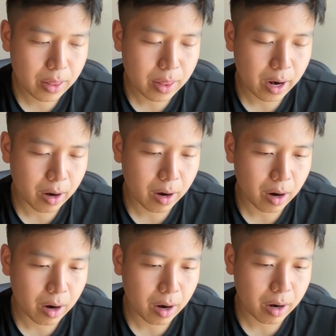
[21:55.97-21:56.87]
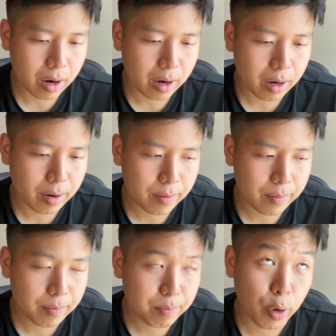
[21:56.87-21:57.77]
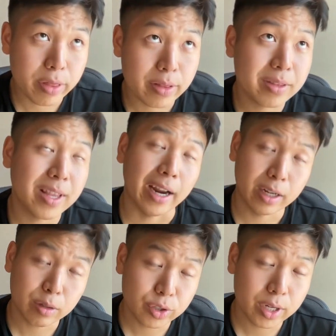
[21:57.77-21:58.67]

there are both technical